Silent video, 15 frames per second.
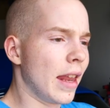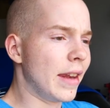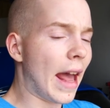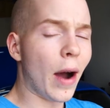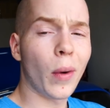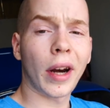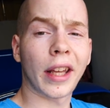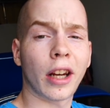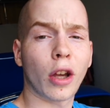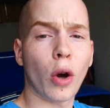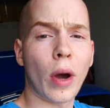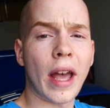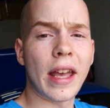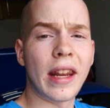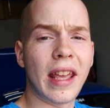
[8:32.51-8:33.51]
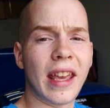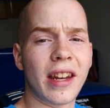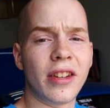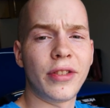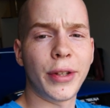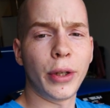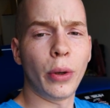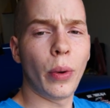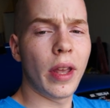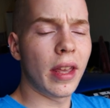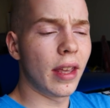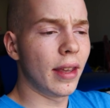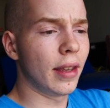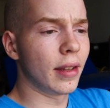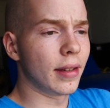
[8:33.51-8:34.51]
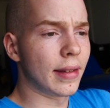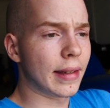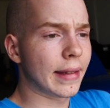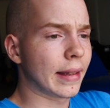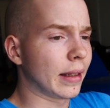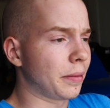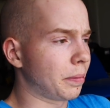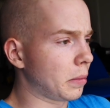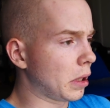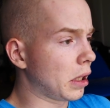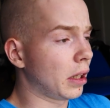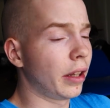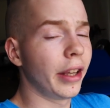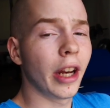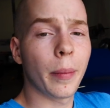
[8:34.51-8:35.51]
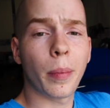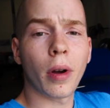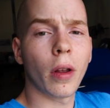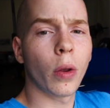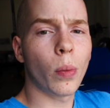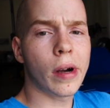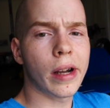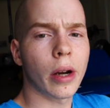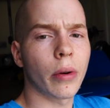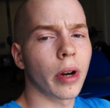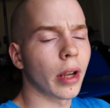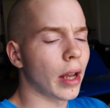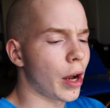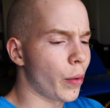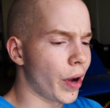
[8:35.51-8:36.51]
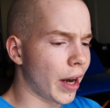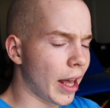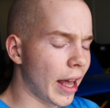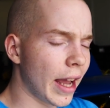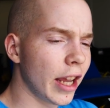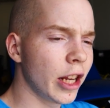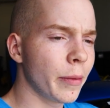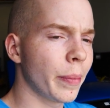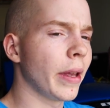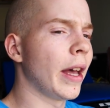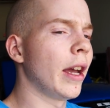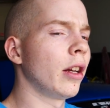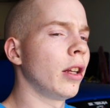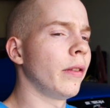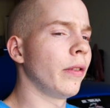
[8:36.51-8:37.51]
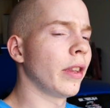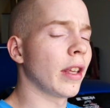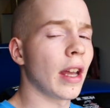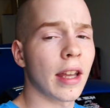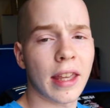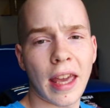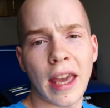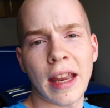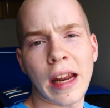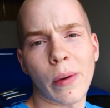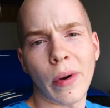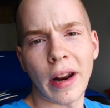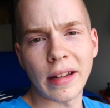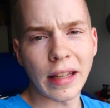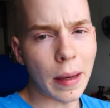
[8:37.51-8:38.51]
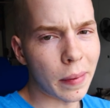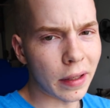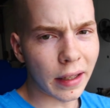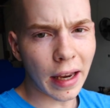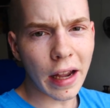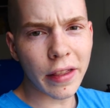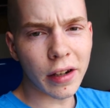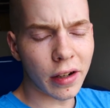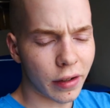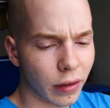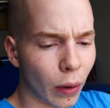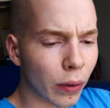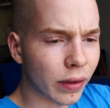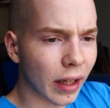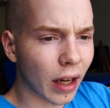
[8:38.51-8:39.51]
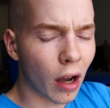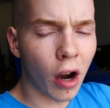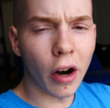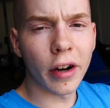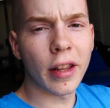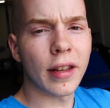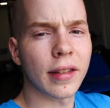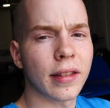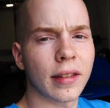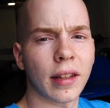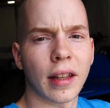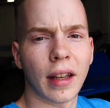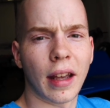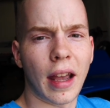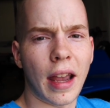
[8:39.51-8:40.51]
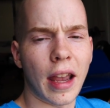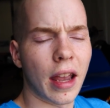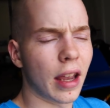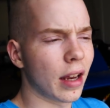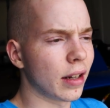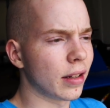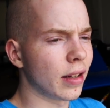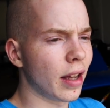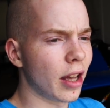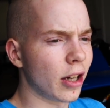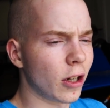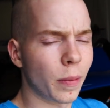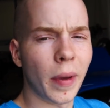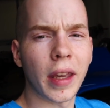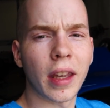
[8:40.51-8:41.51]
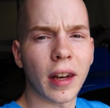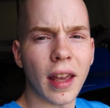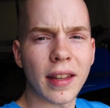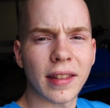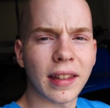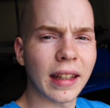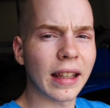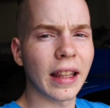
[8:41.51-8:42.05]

Now what I'm gonna go ahead and do is clean up all the wiring. I want to hide it behind everything I can. I want to tape it together so it's like a harness and just make it nice and